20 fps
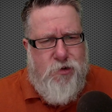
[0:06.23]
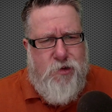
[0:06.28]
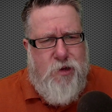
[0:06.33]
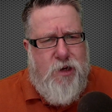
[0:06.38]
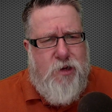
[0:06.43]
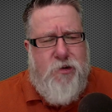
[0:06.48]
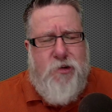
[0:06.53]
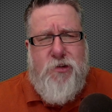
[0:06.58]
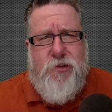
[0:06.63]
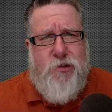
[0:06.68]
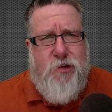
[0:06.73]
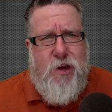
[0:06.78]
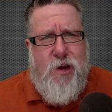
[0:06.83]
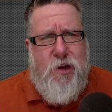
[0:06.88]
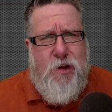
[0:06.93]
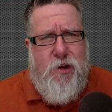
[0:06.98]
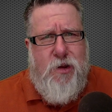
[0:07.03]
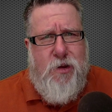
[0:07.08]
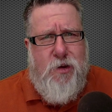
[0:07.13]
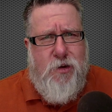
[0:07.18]
like to
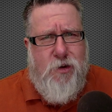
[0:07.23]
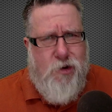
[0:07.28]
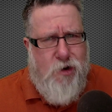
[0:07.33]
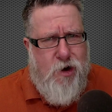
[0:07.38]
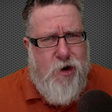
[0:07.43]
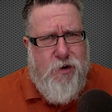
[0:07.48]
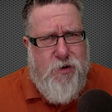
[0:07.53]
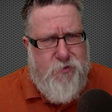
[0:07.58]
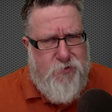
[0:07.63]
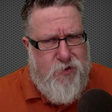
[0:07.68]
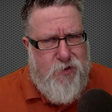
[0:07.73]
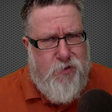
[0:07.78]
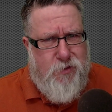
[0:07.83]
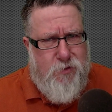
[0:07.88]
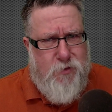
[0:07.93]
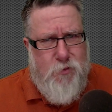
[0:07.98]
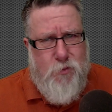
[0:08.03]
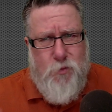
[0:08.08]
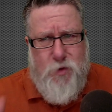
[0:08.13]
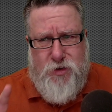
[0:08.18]
say, you're hard to find,
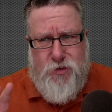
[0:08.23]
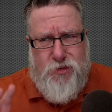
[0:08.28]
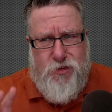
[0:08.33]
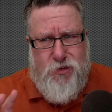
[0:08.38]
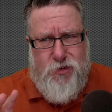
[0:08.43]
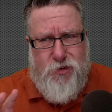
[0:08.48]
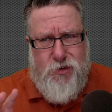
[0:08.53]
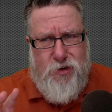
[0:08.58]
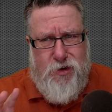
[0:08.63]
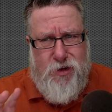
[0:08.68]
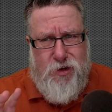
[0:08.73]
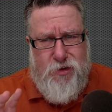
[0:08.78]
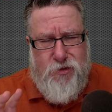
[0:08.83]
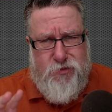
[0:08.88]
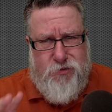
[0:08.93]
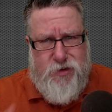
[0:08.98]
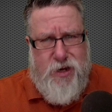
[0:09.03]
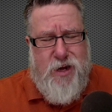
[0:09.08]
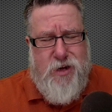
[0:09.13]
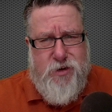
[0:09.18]
which is
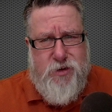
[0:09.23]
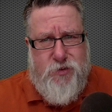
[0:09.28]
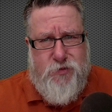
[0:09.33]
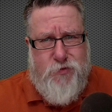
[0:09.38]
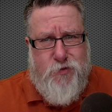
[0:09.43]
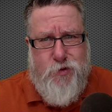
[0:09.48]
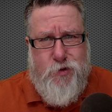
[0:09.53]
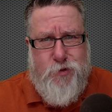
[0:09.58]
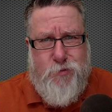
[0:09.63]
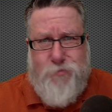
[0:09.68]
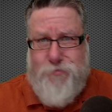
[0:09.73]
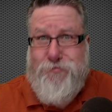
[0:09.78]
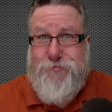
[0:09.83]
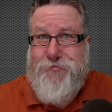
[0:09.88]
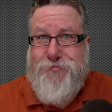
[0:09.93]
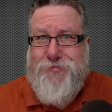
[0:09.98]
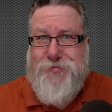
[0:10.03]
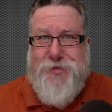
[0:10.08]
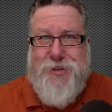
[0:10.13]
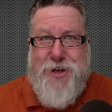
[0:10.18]
Danish for
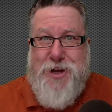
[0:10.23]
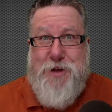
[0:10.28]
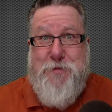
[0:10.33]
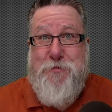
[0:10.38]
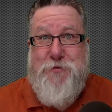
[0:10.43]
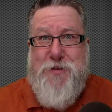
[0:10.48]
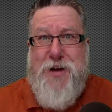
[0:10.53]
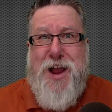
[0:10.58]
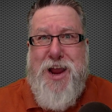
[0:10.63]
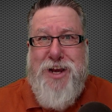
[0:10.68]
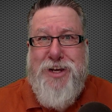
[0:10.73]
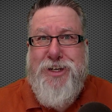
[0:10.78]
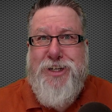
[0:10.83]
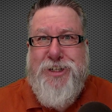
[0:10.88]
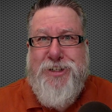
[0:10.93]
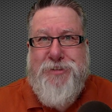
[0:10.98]
I'm fine.